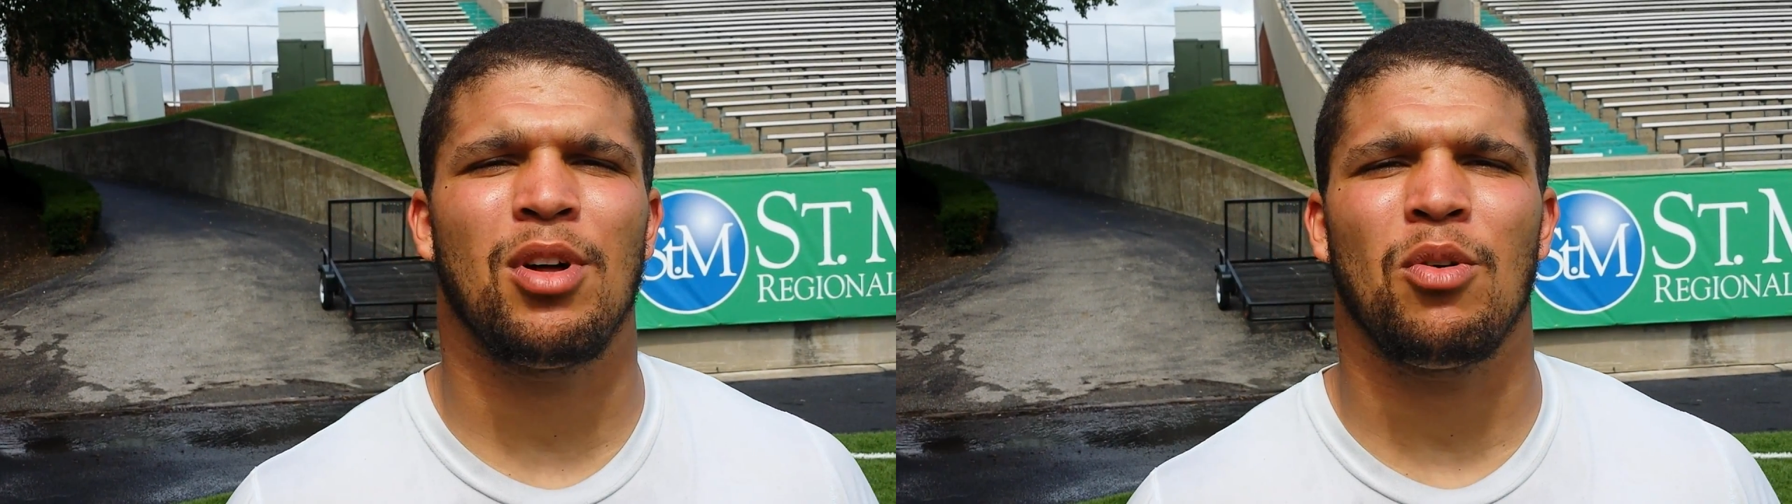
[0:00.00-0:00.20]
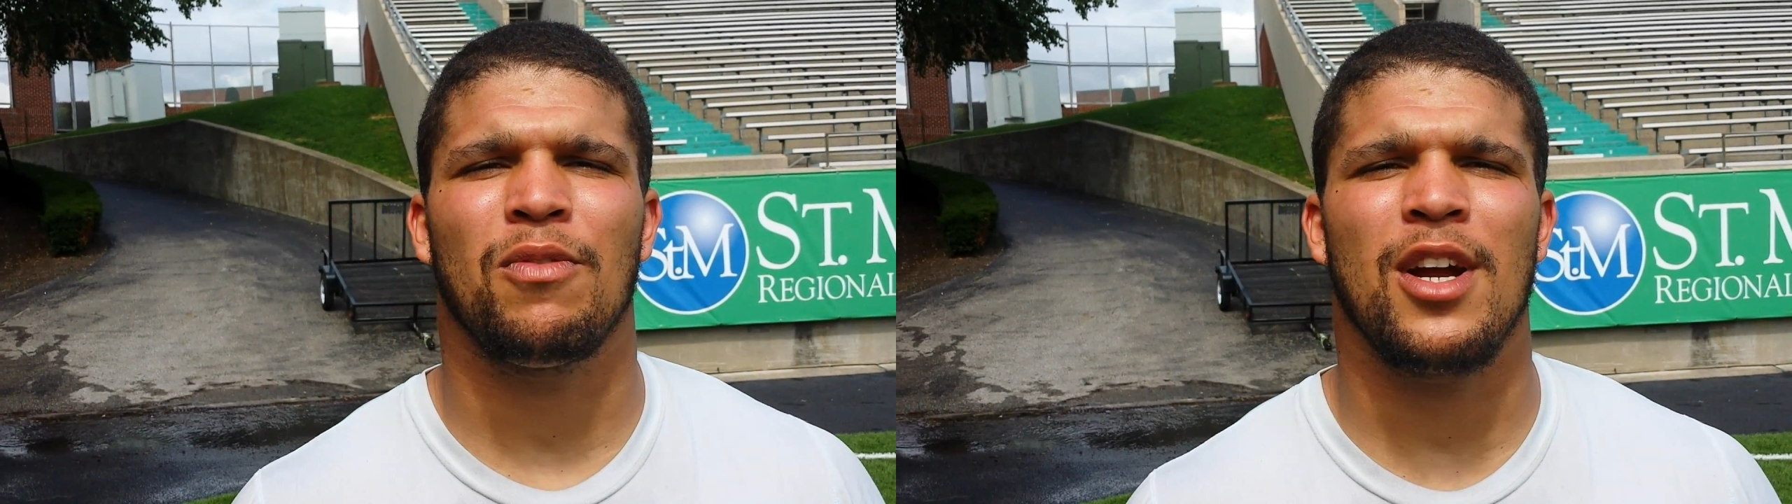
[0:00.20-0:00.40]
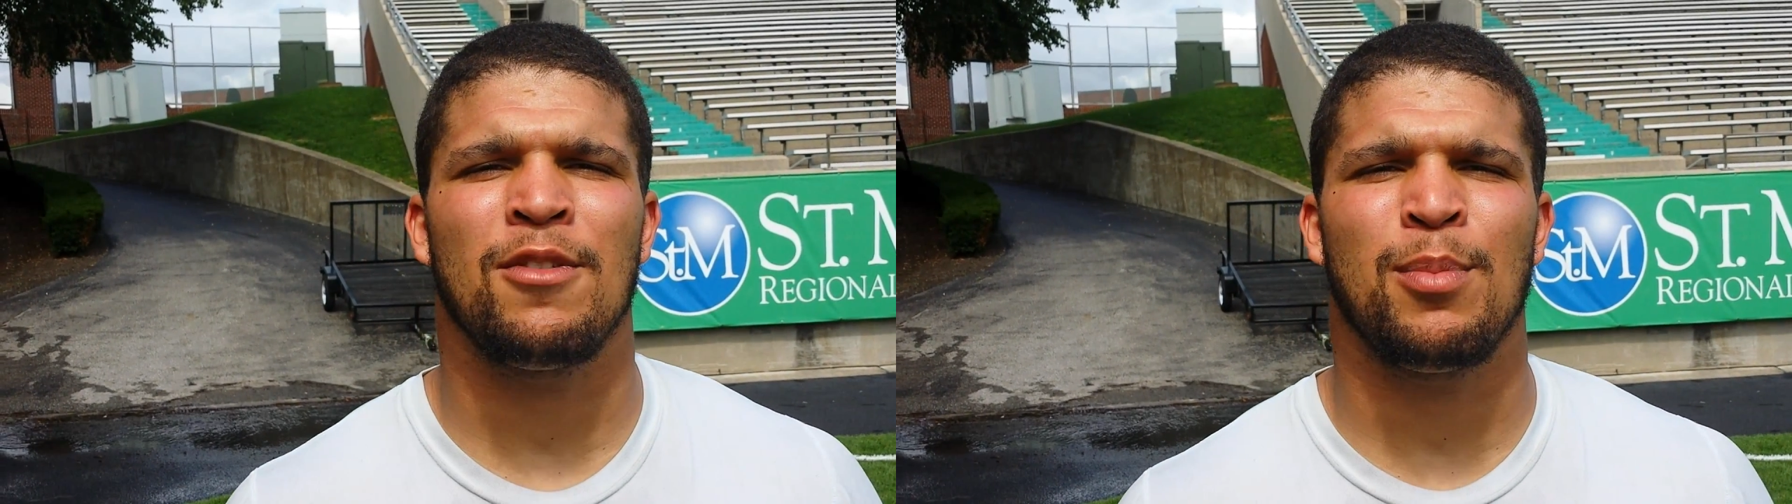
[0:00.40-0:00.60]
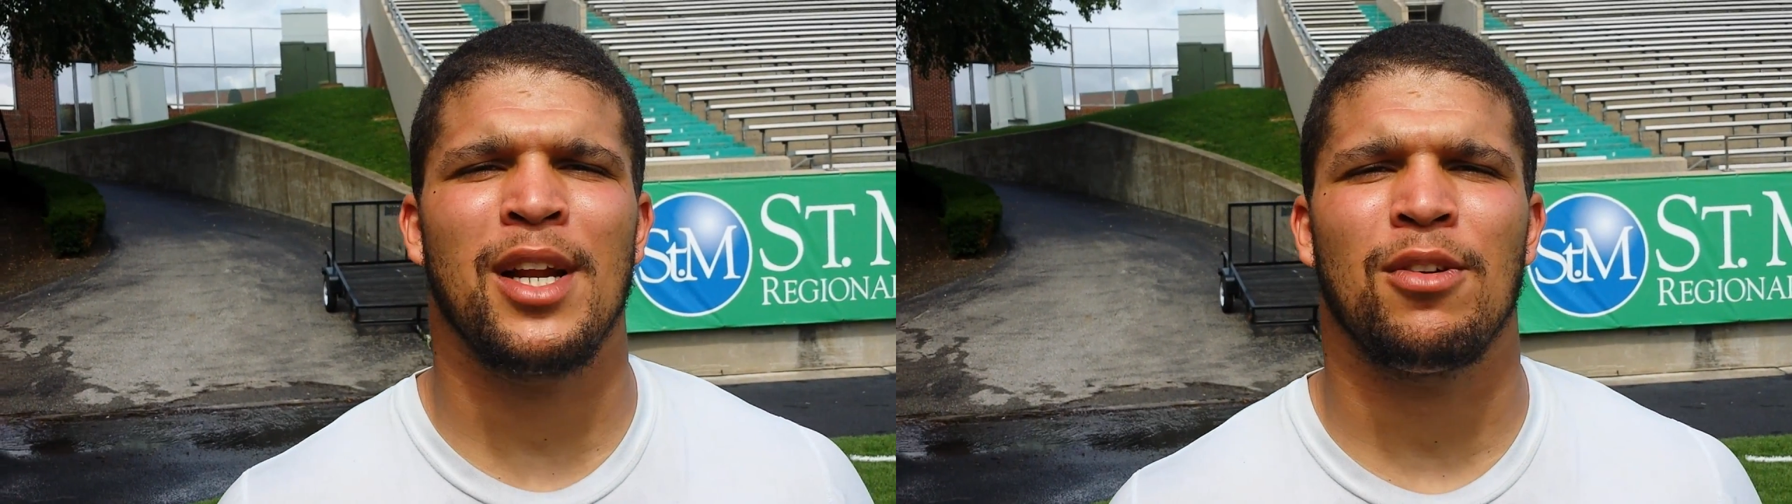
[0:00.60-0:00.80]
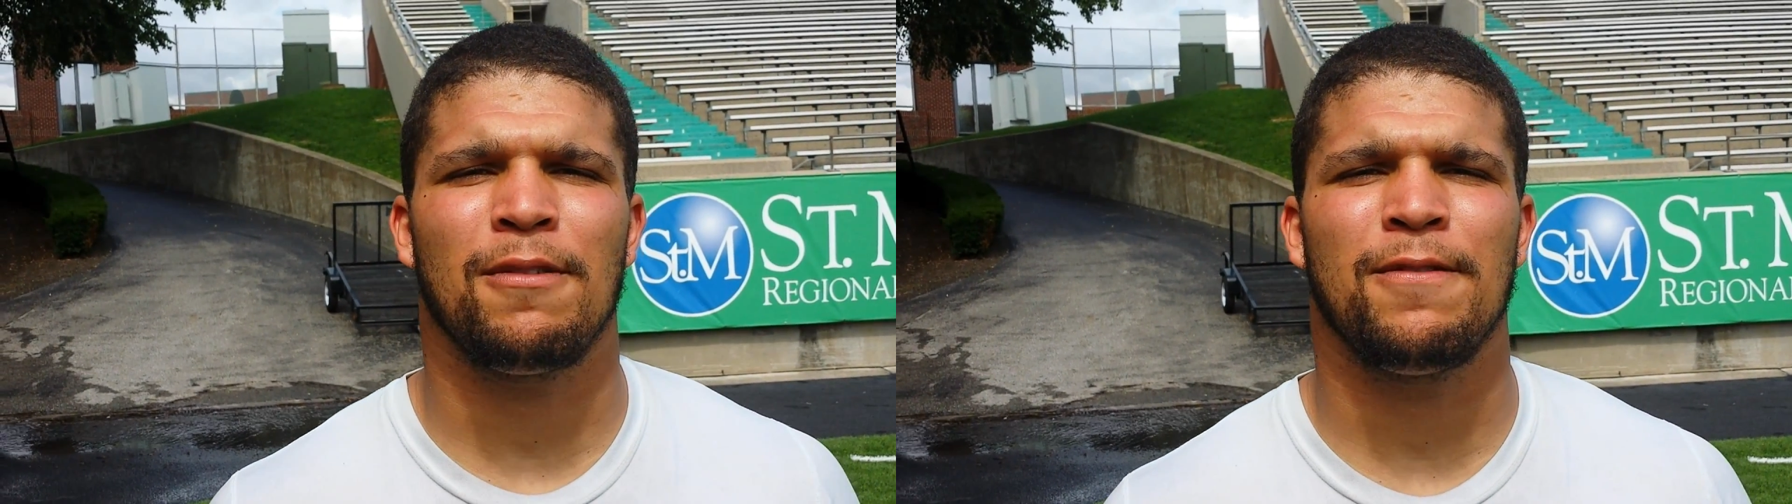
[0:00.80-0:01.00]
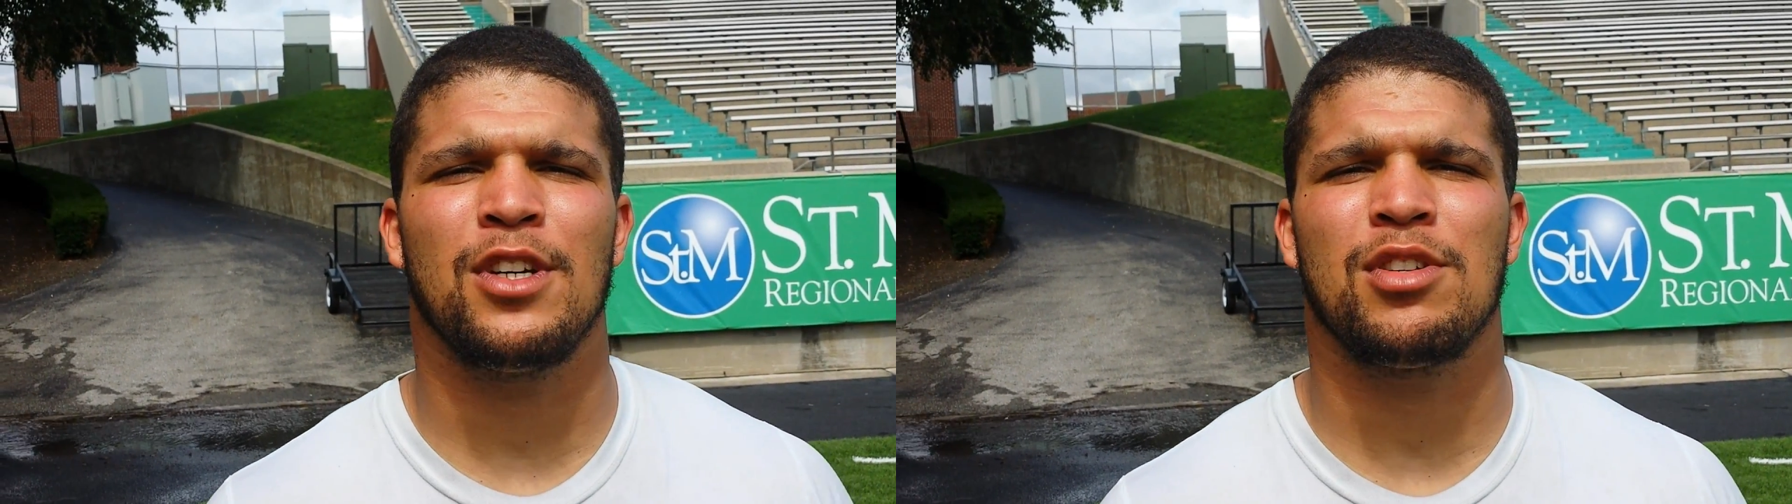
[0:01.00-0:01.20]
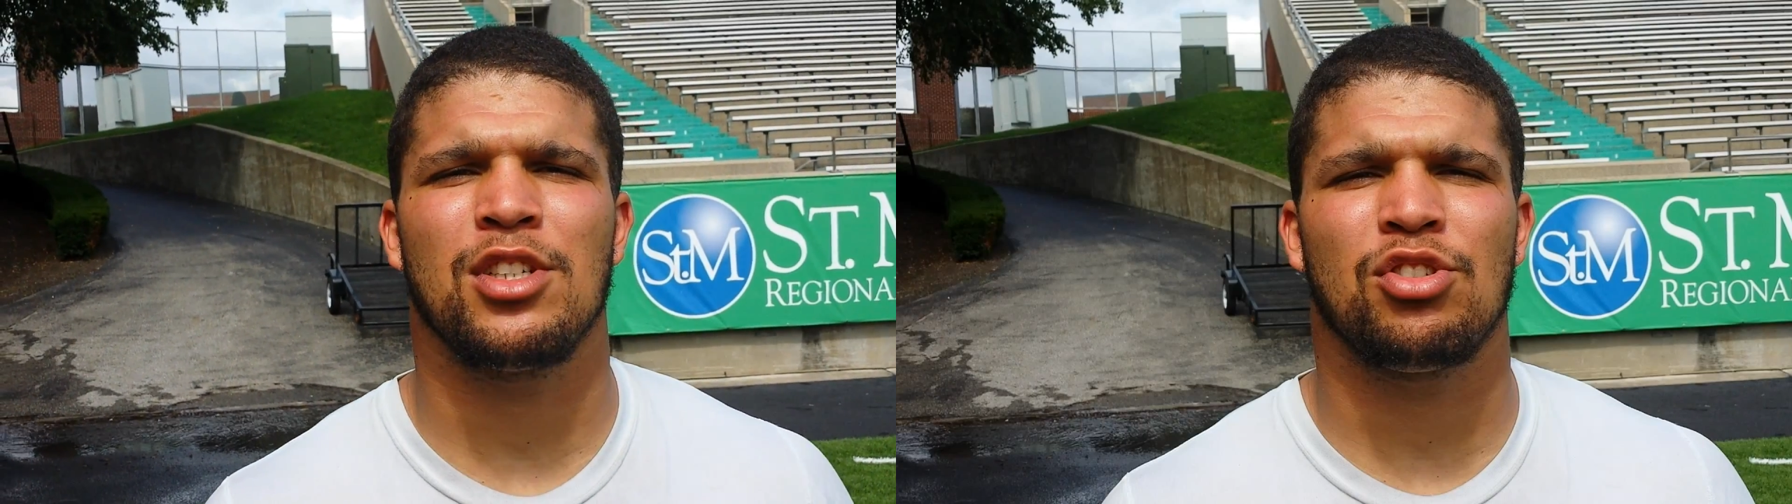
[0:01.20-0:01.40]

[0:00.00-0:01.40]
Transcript: along with everybody on the field could